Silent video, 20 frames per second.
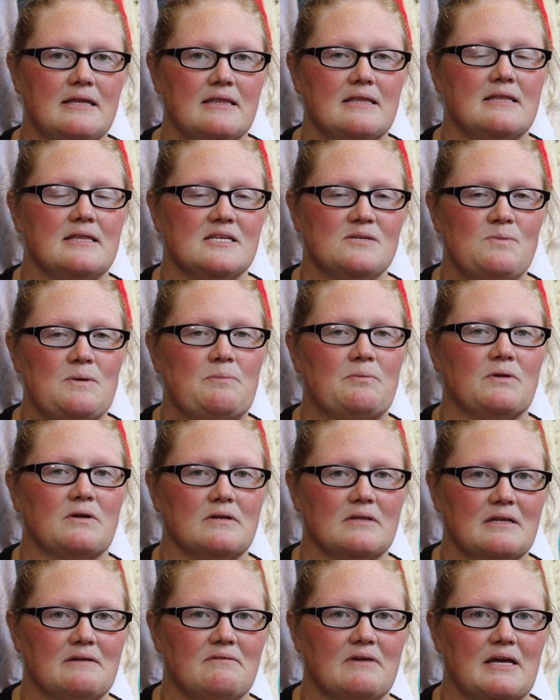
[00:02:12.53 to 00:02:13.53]
that these people
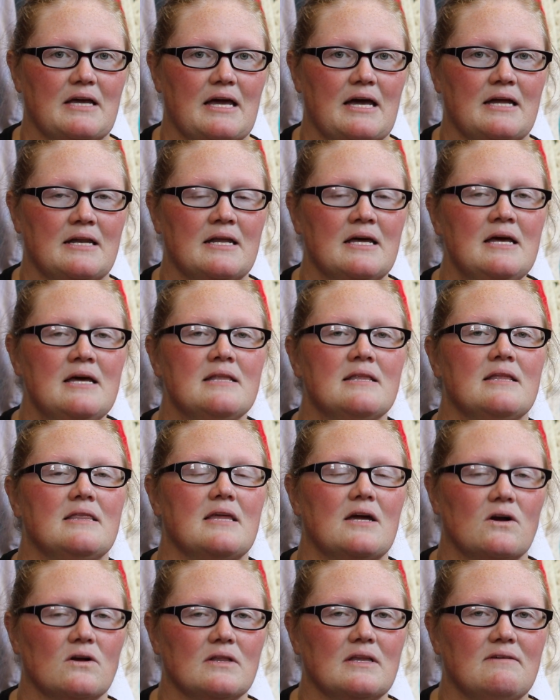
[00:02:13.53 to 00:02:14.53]
are living in, that
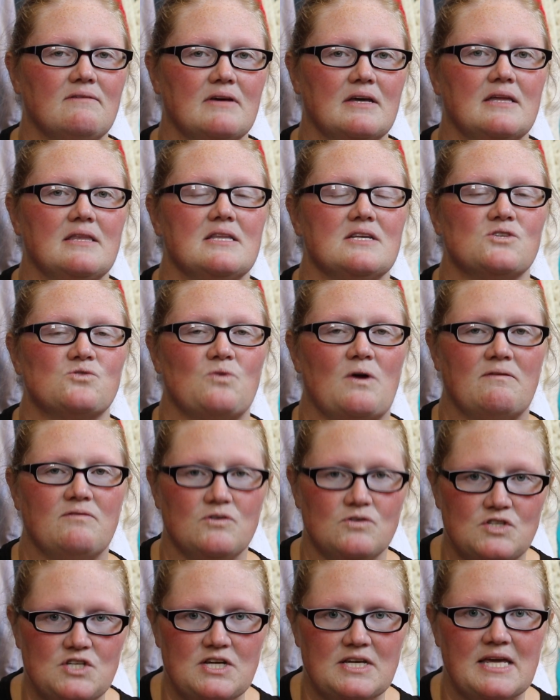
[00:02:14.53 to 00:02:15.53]
they're living in this
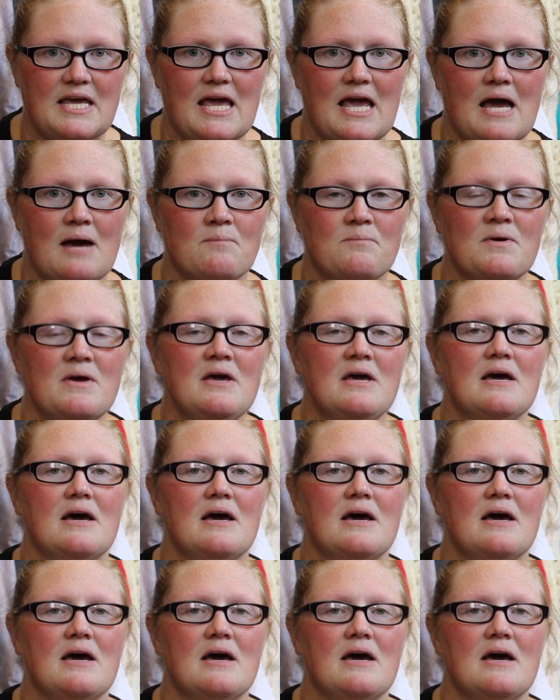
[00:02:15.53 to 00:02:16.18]
refugee camp,